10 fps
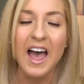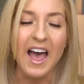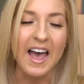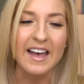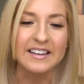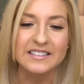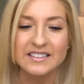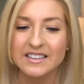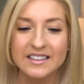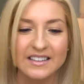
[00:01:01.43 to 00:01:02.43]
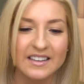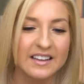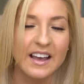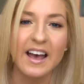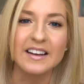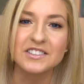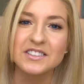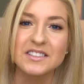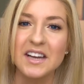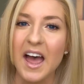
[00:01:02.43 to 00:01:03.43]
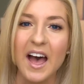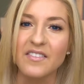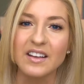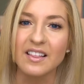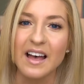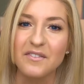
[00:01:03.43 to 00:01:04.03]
and yeah, just having a laugh